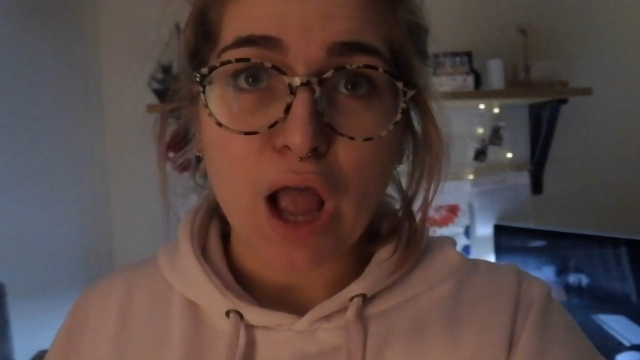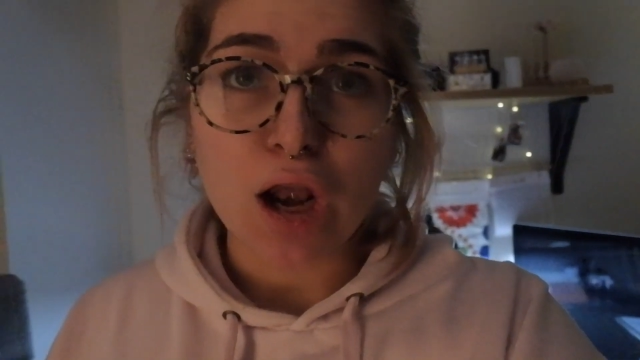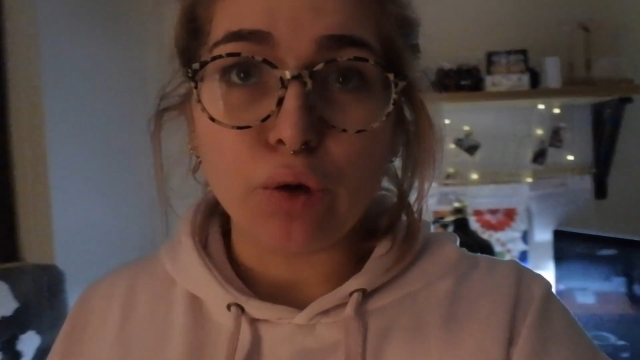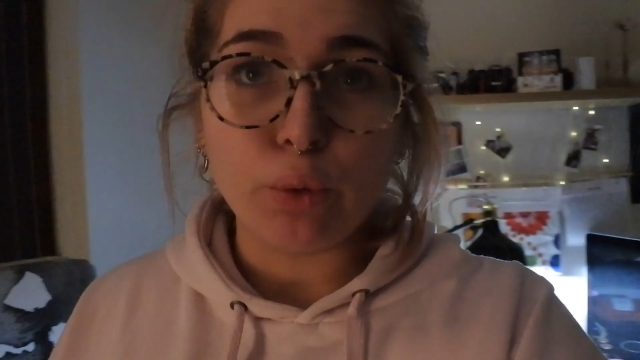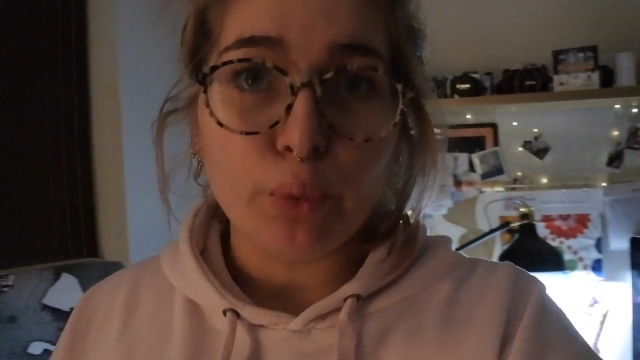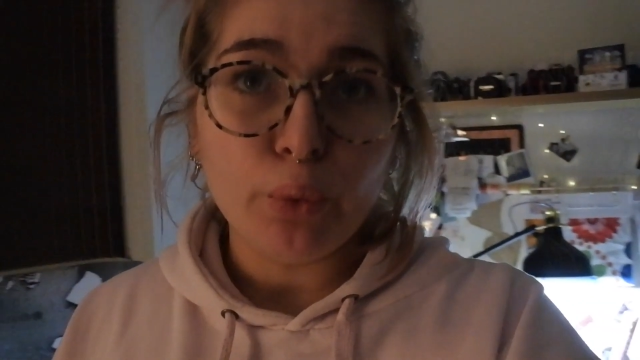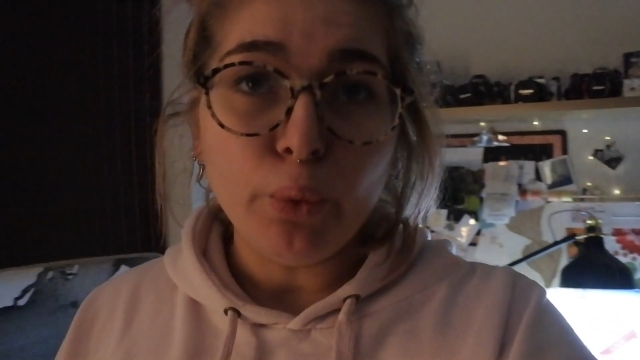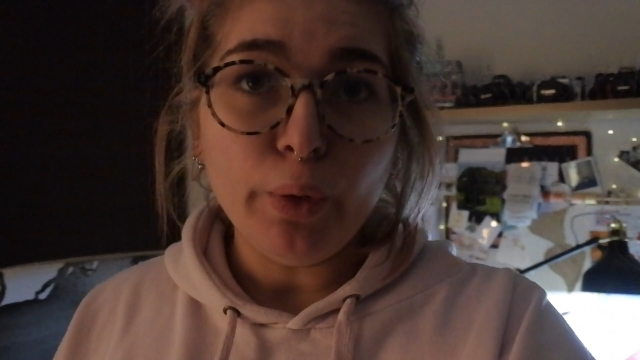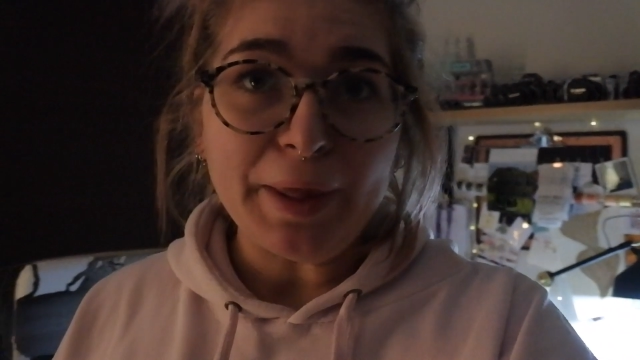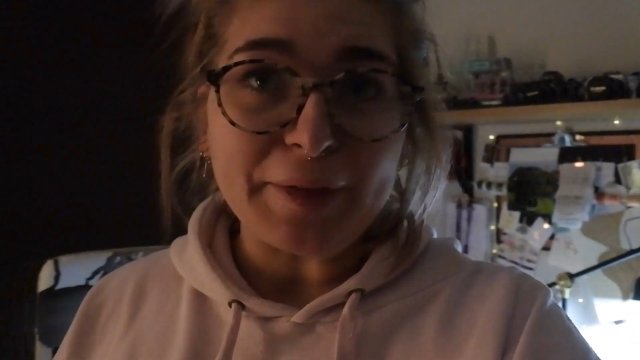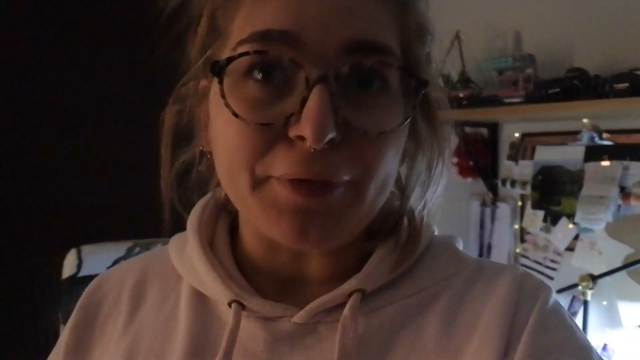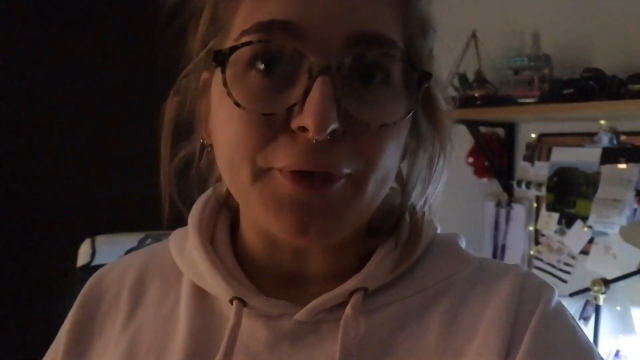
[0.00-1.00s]
Hello,
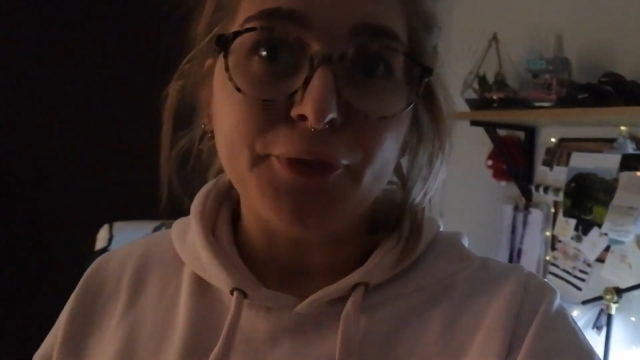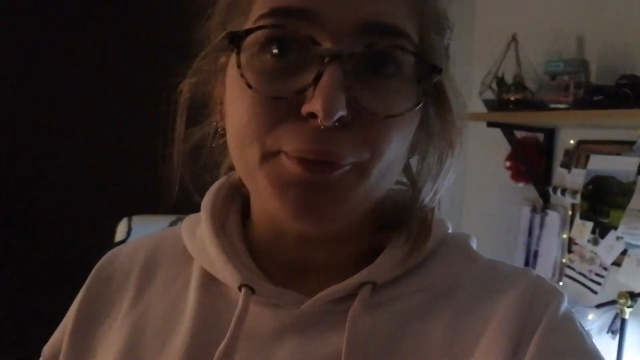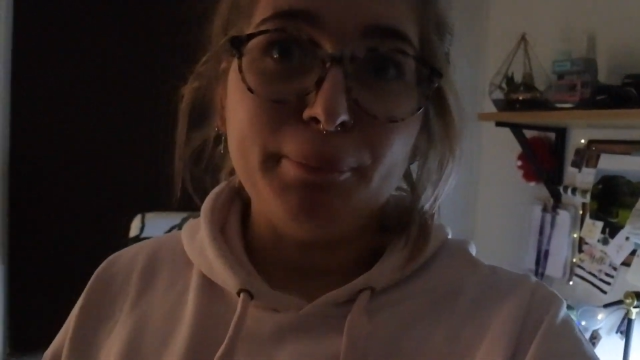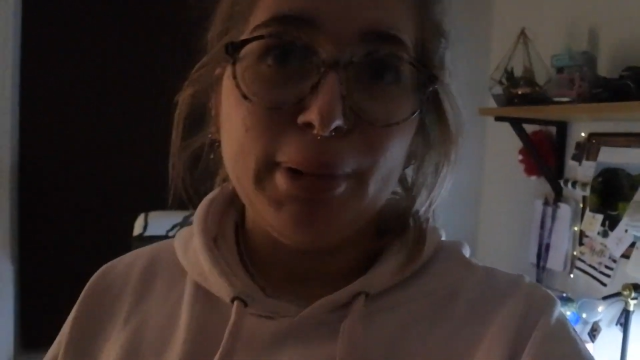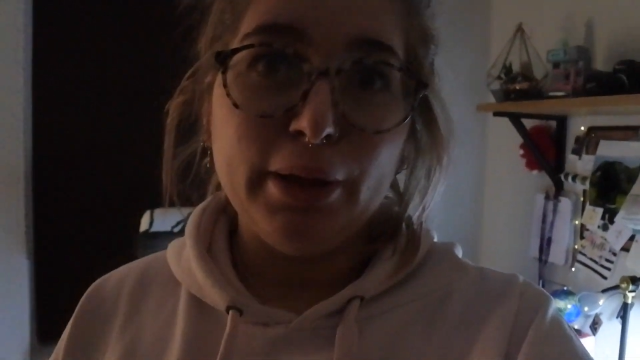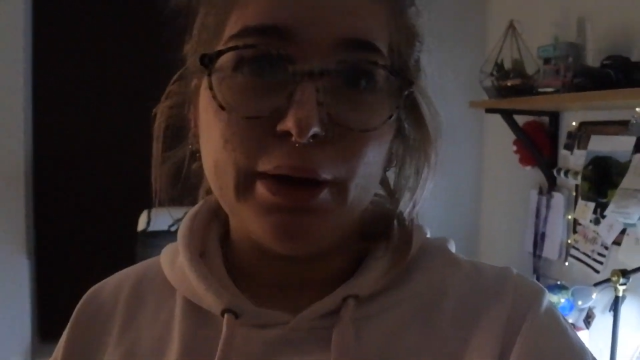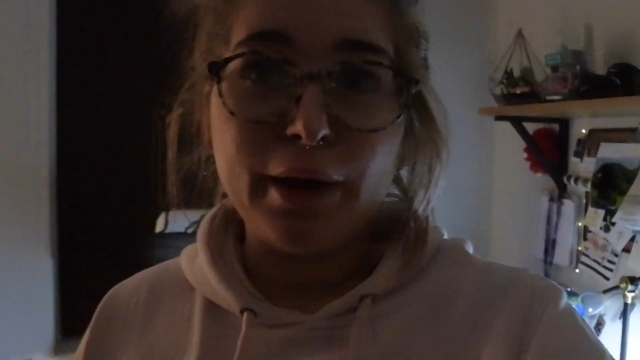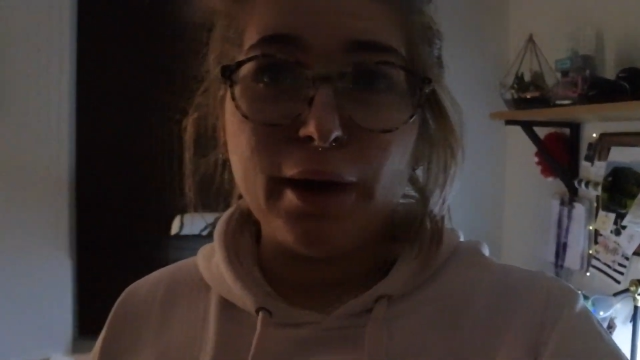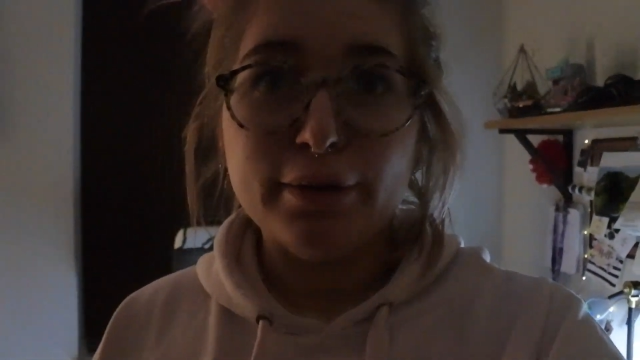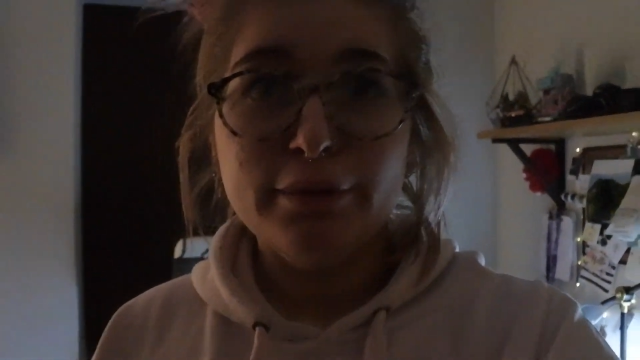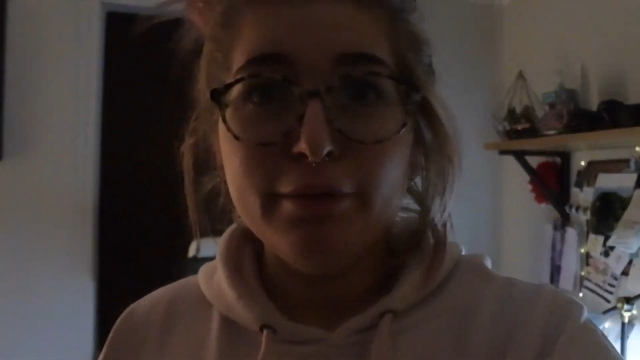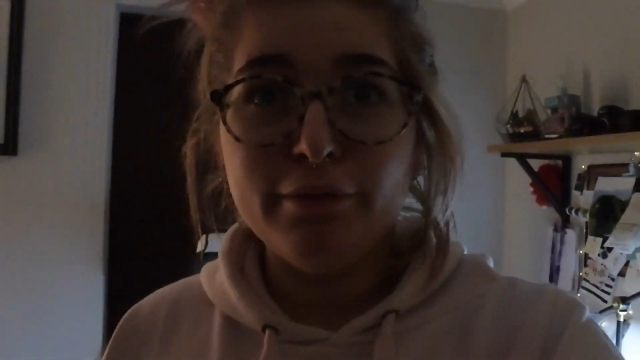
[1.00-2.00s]
it is me again,